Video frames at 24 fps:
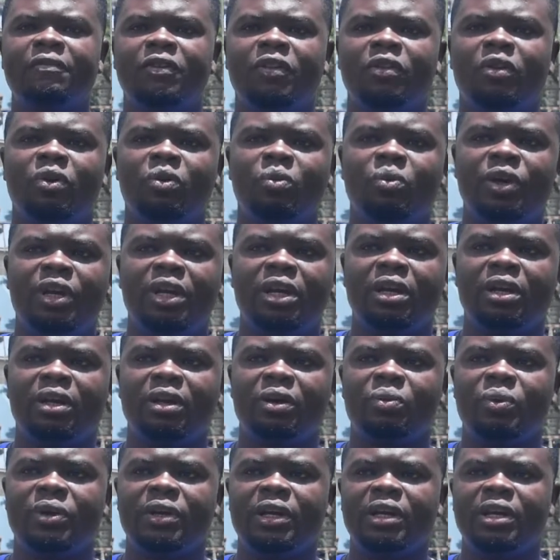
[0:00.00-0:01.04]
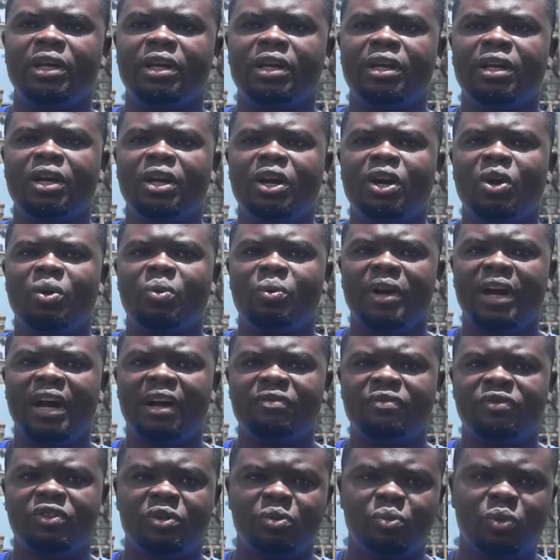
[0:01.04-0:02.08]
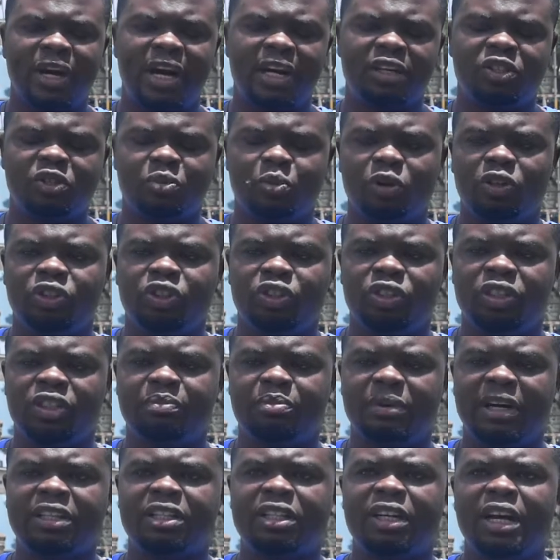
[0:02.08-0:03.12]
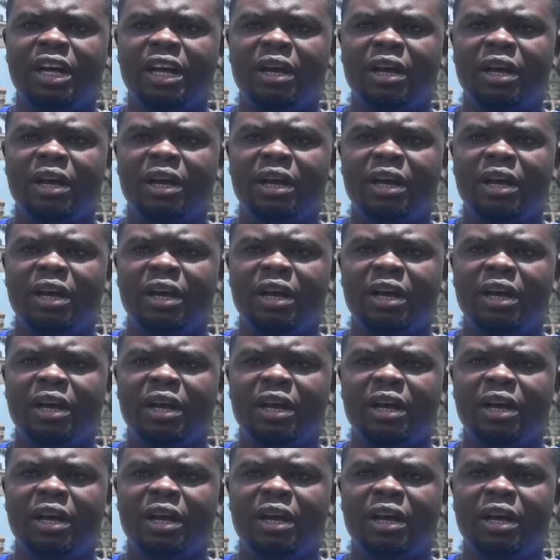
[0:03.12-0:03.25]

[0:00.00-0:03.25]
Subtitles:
even though we had small children, but